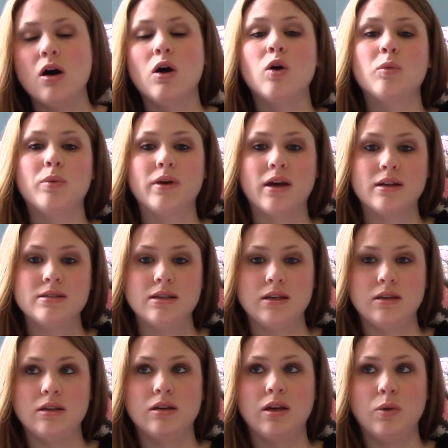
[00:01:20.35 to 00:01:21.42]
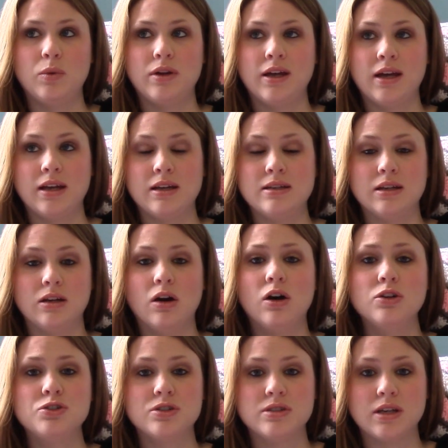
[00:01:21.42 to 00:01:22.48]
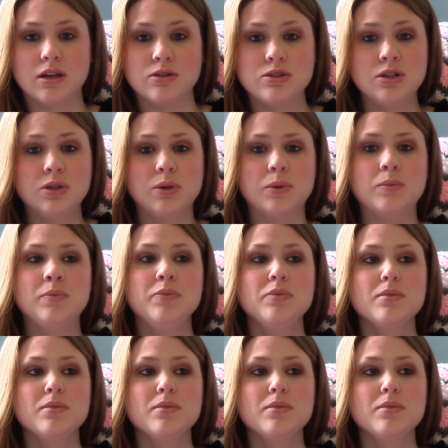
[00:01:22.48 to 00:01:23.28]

Oh, because he went ahead and did an ultrasound too,